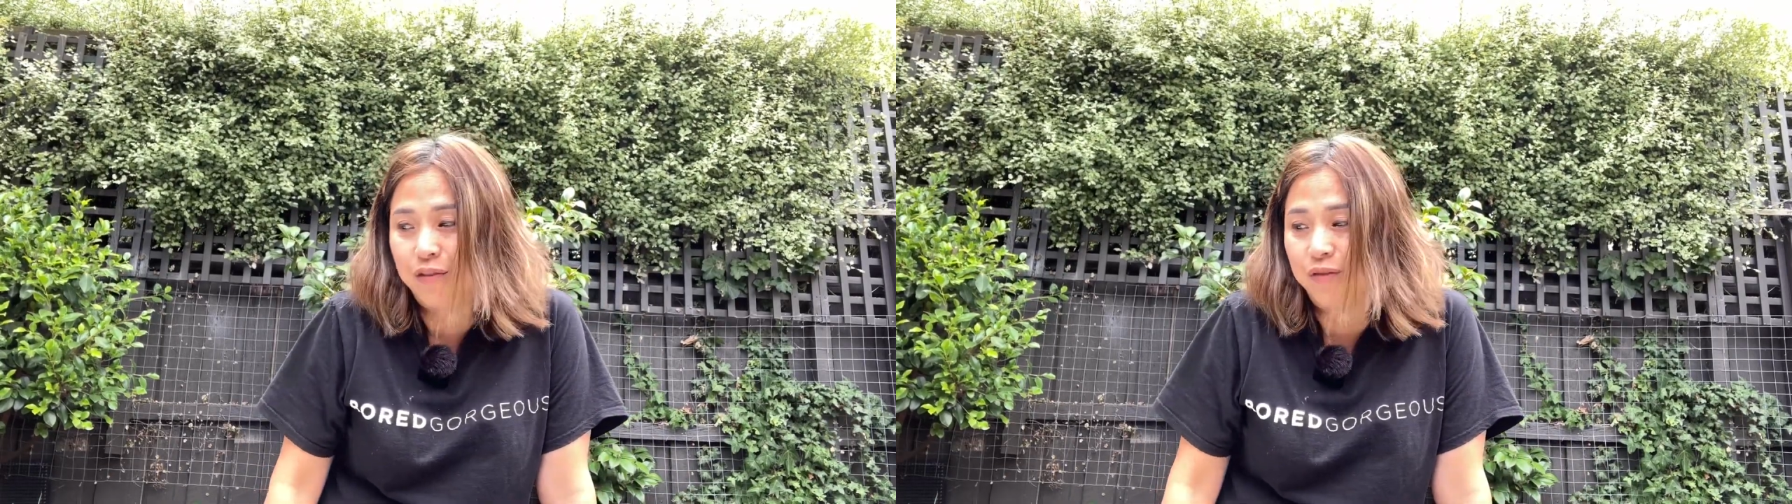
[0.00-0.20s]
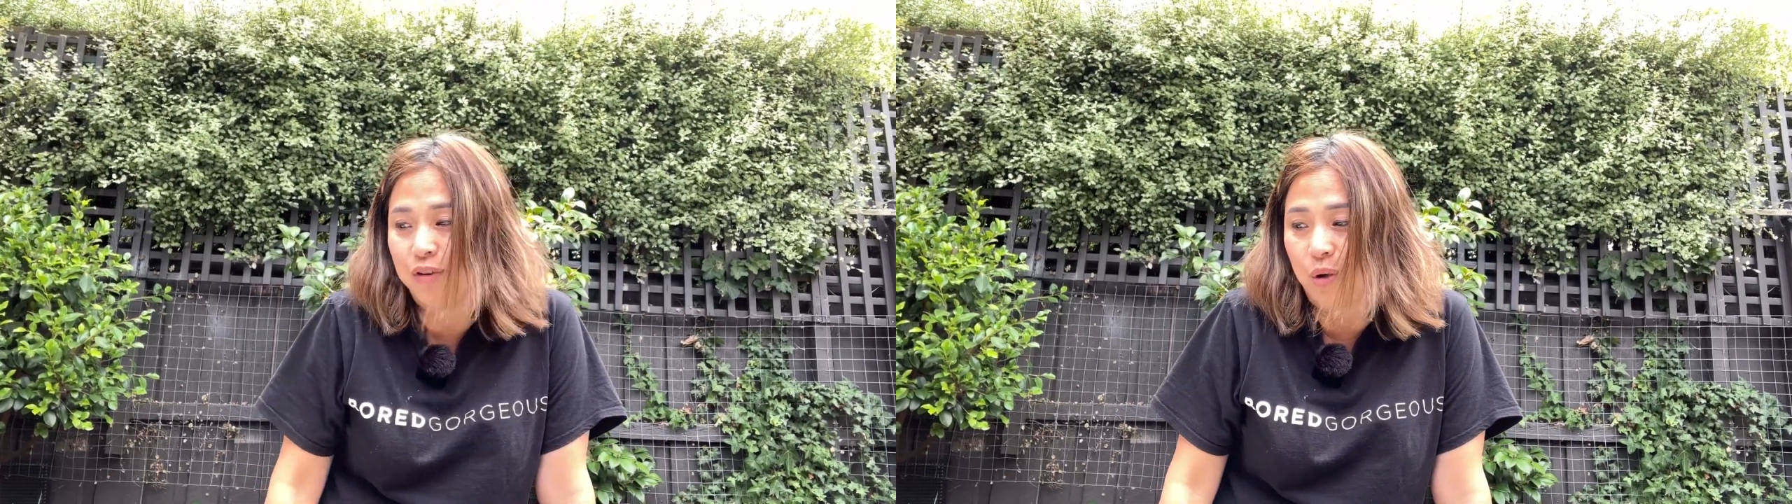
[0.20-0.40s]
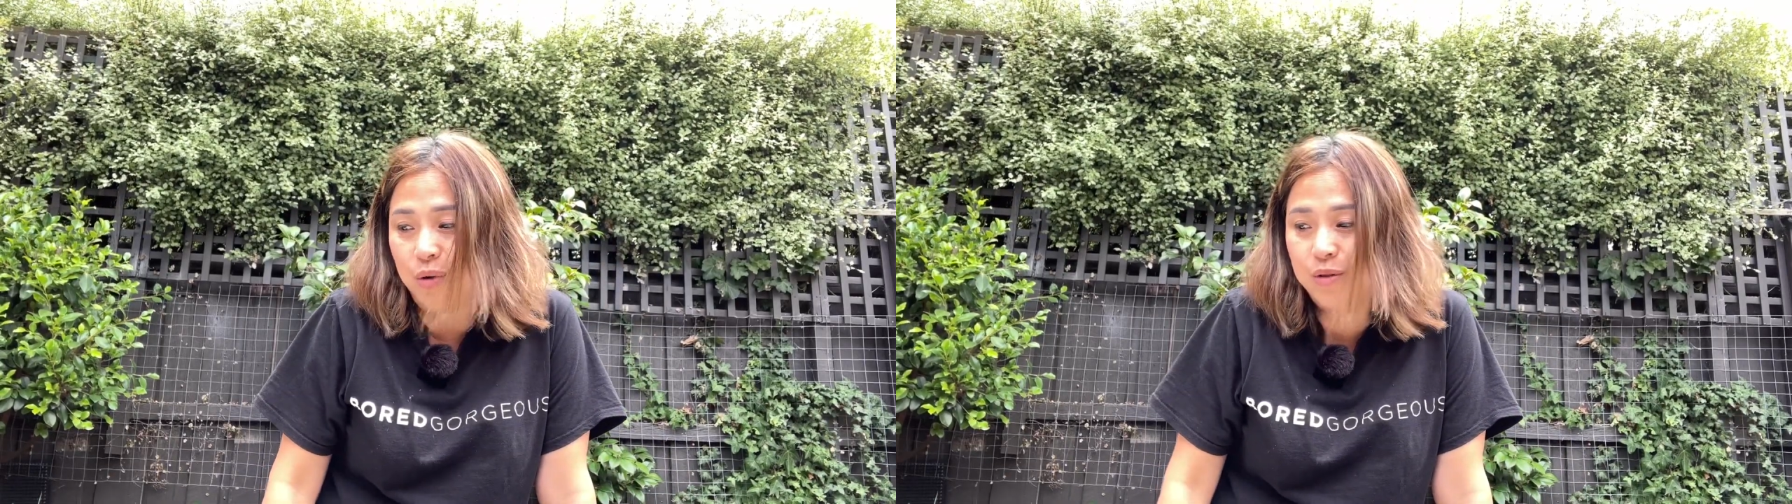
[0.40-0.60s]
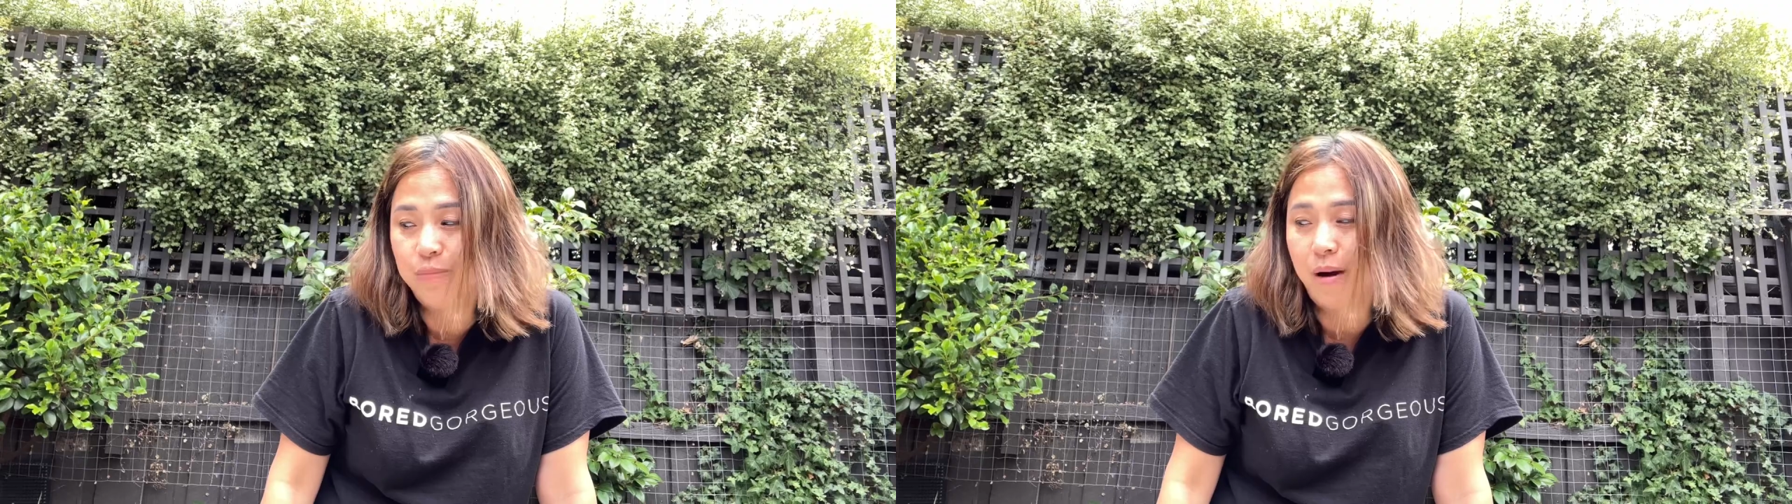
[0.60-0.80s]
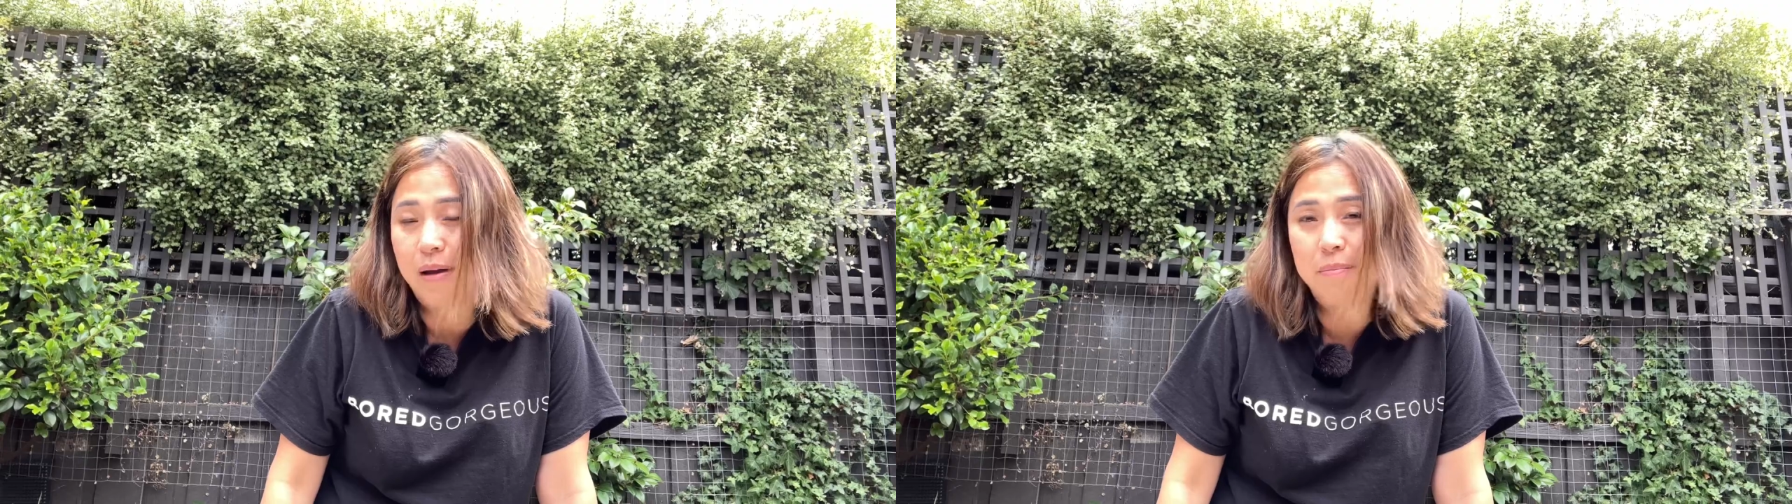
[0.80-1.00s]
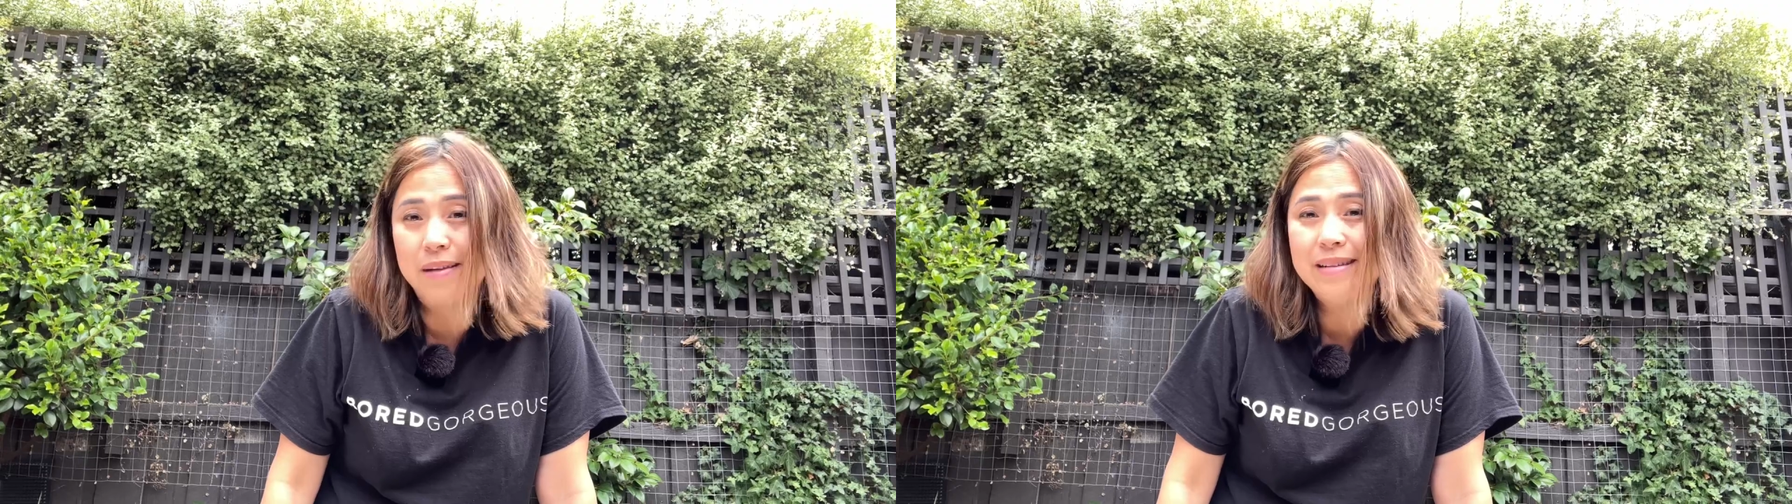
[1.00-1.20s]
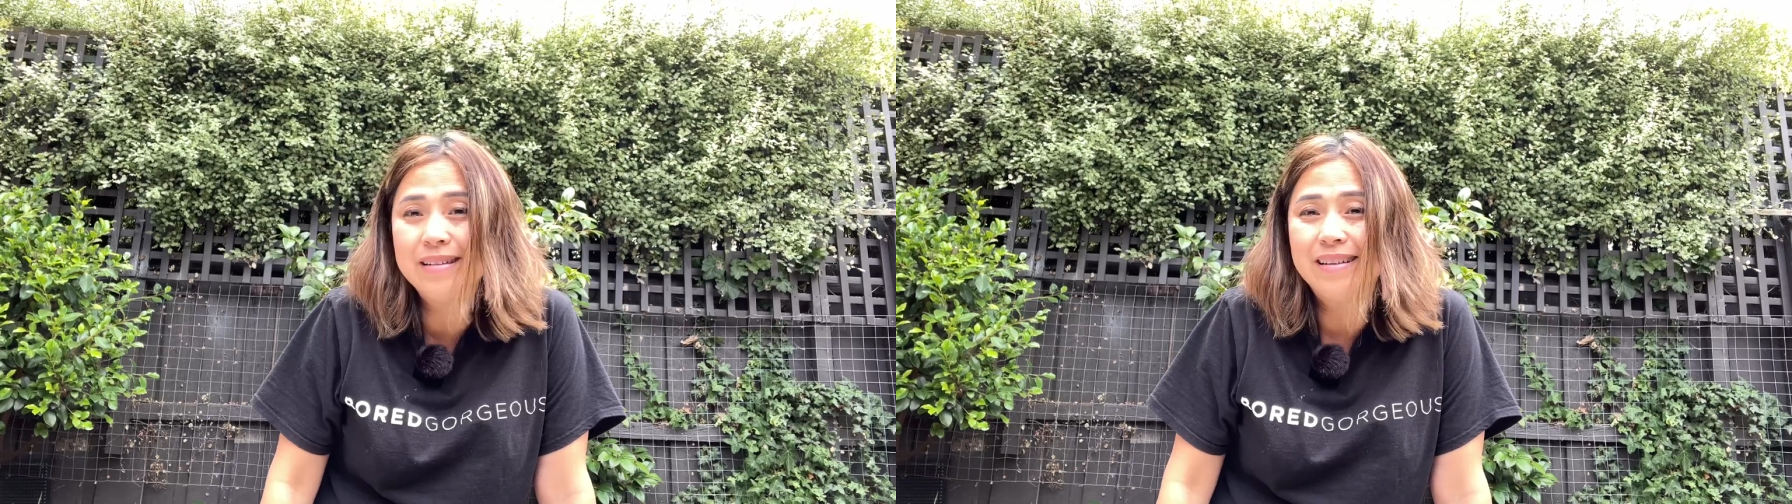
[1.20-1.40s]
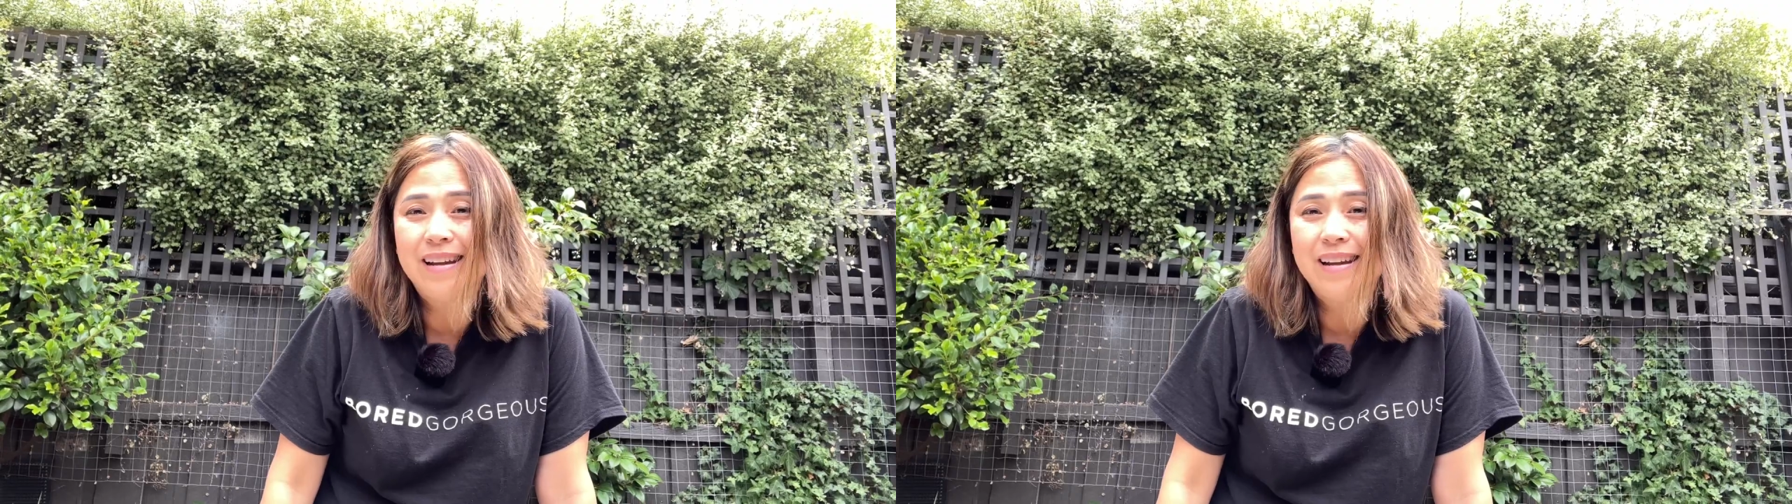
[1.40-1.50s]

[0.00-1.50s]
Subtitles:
forgot to buy mint